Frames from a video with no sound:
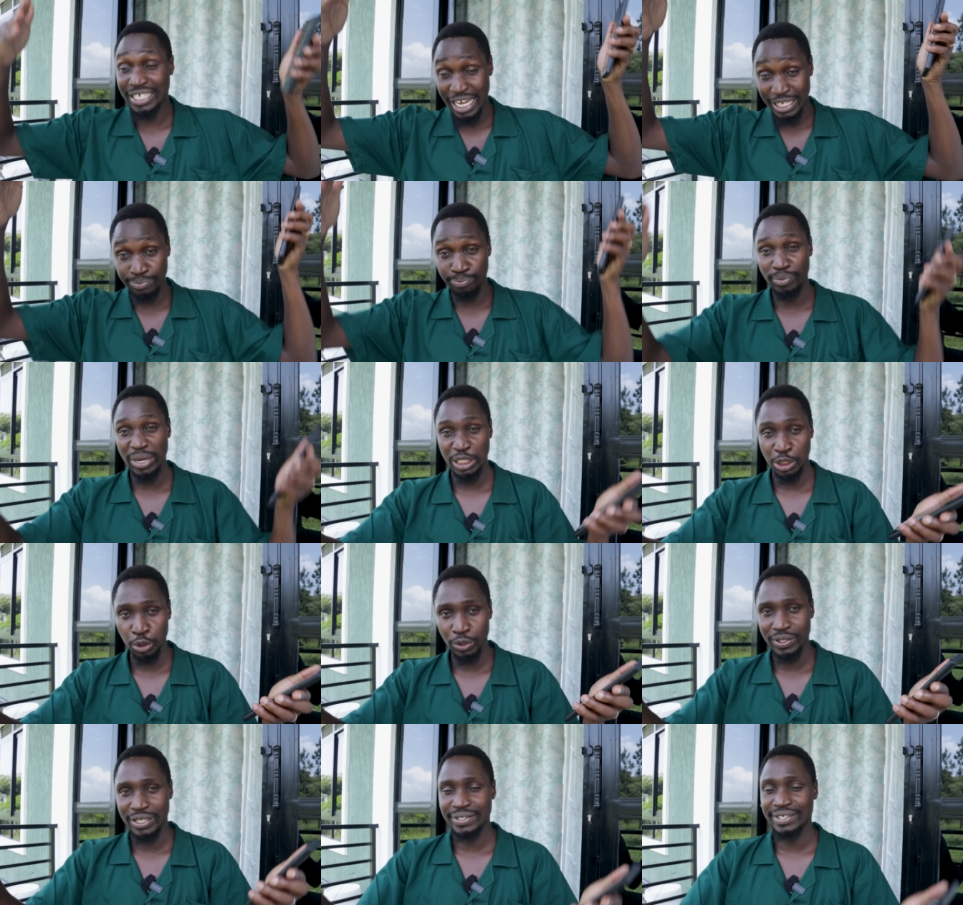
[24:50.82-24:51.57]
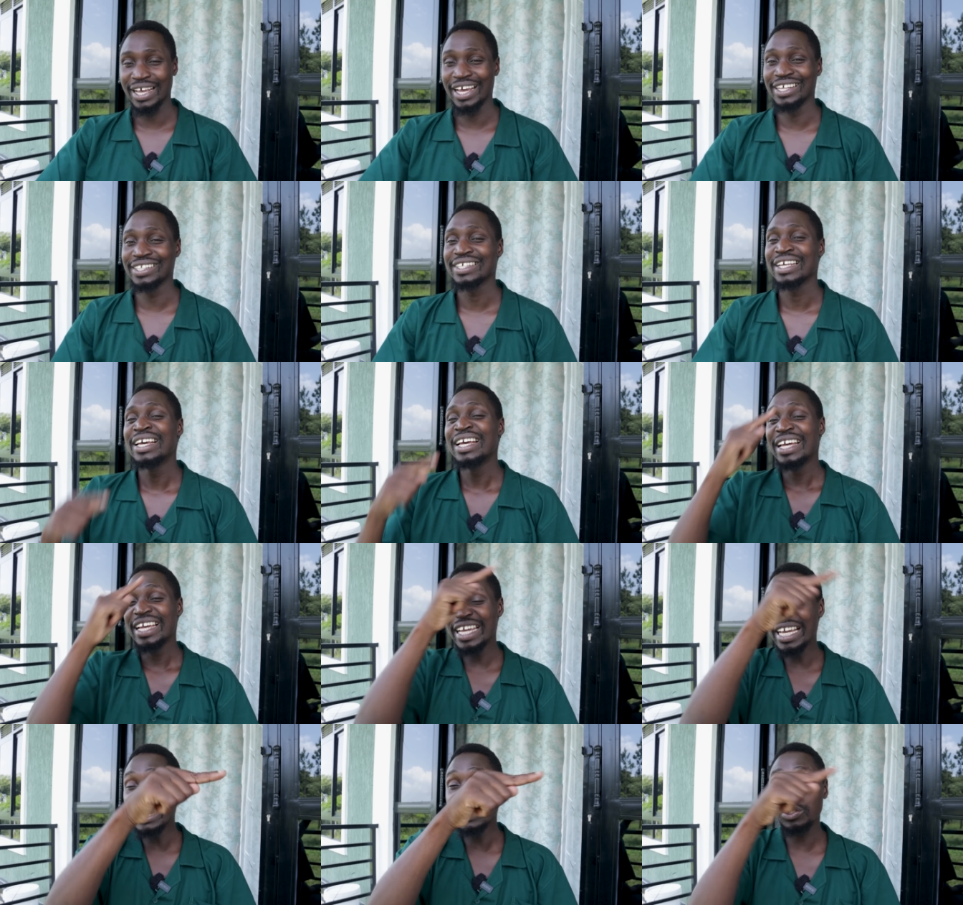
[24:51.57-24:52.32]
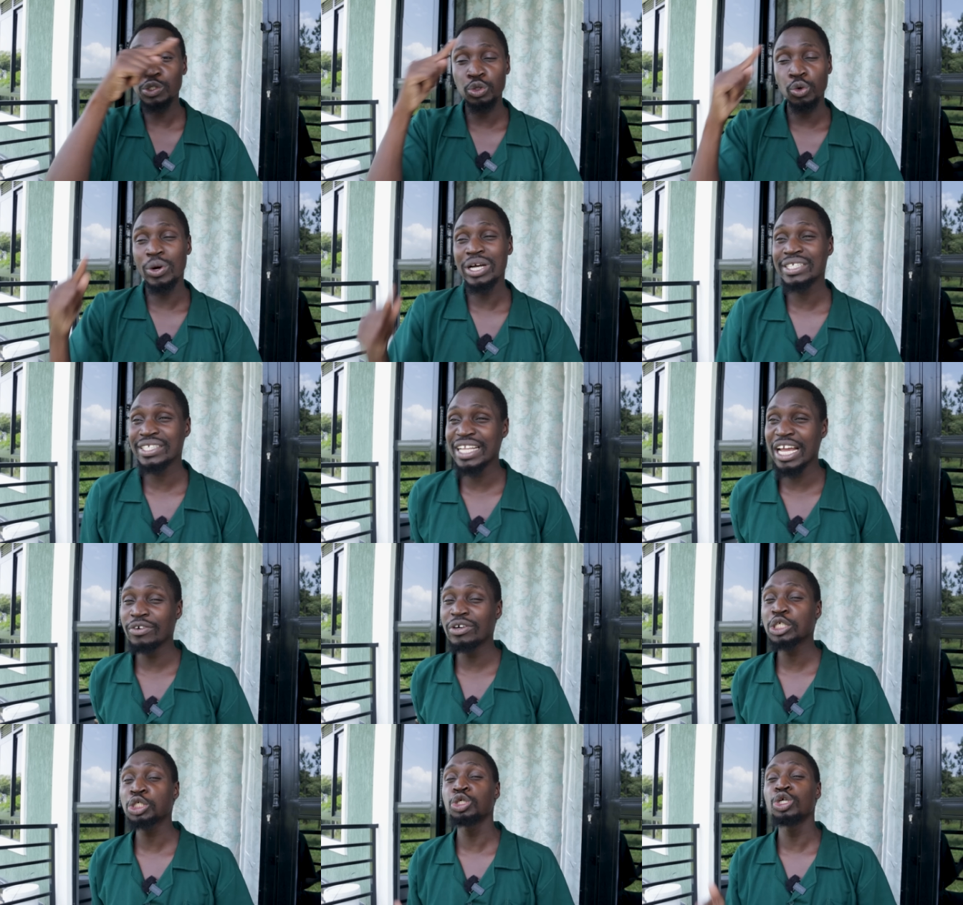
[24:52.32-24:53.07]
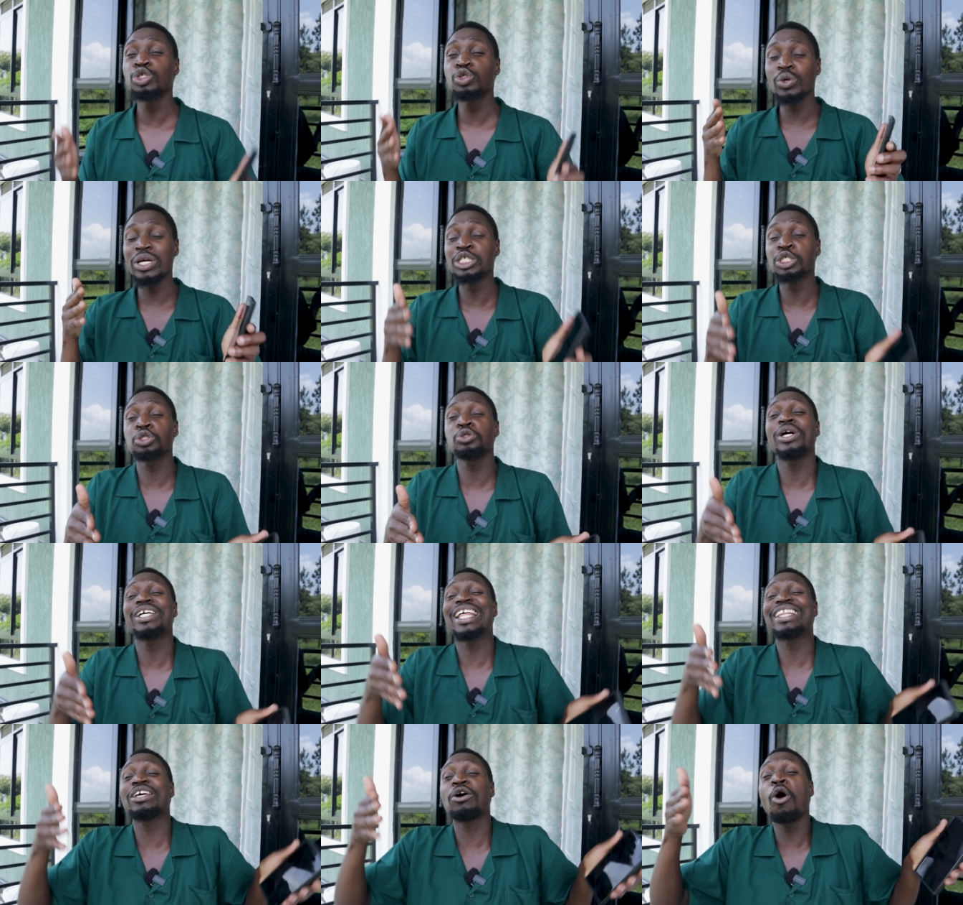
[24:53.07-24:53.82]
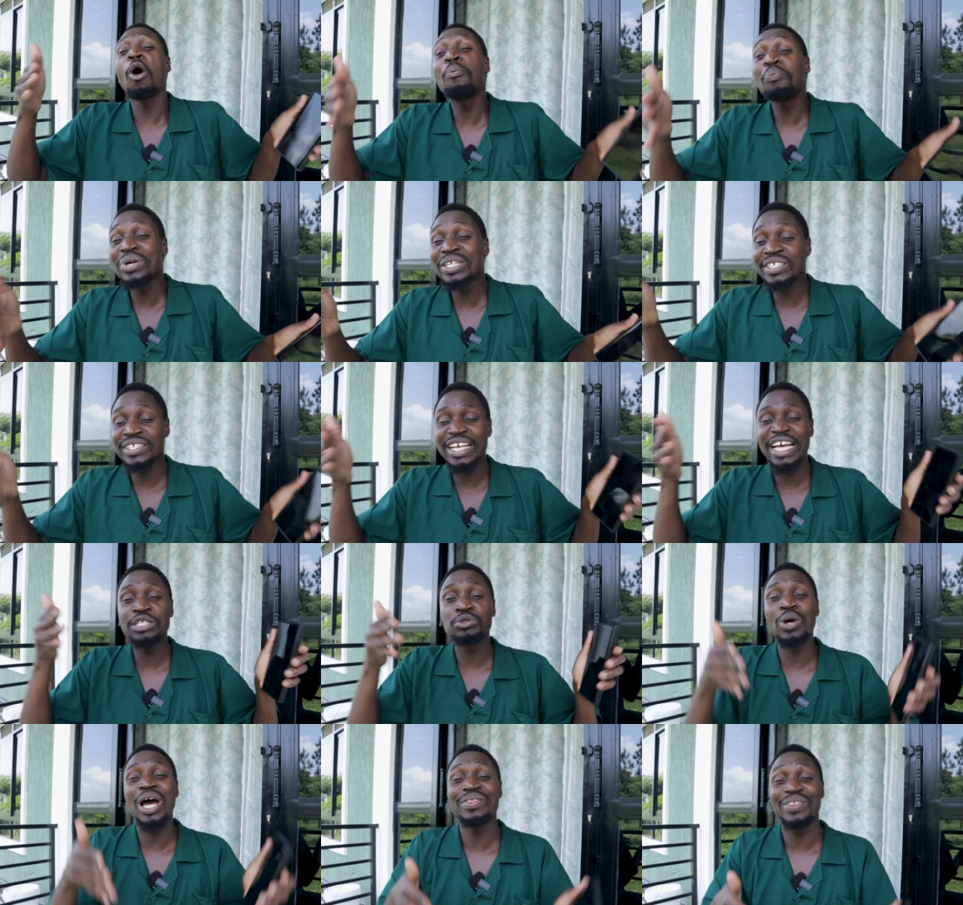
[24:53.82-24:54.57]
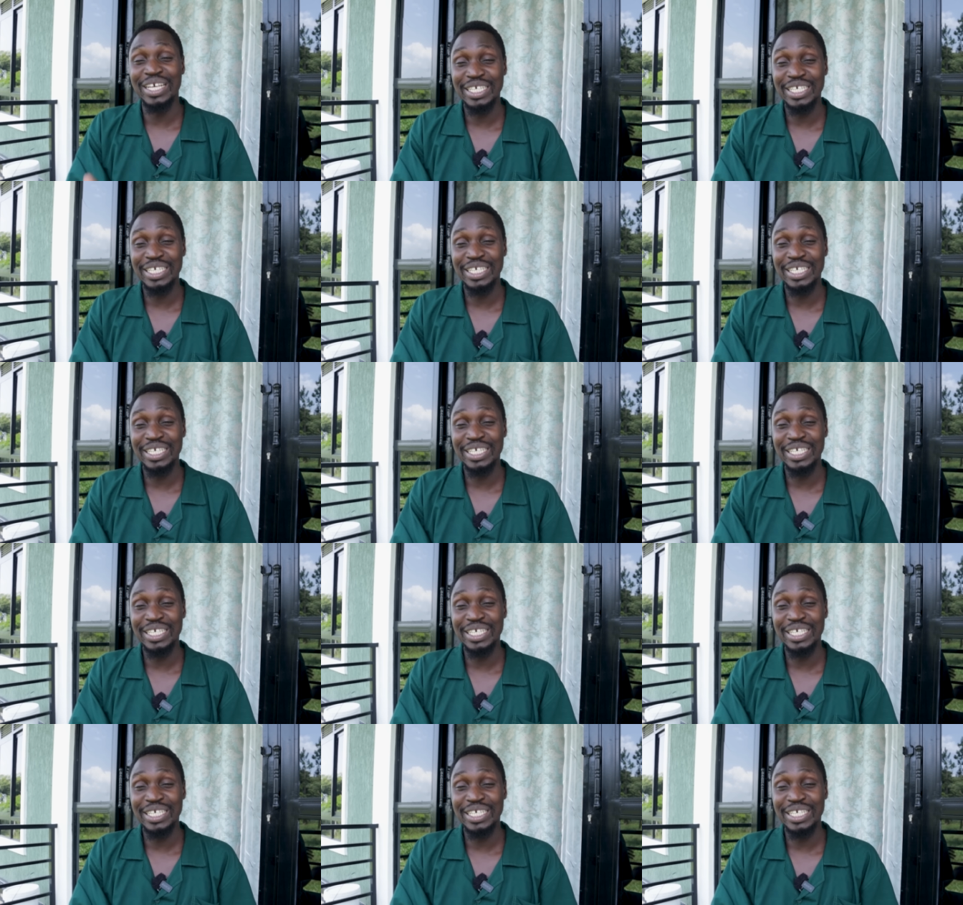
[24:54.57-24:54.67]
it has mesh on the sides. East to west direction to ensure that the open side where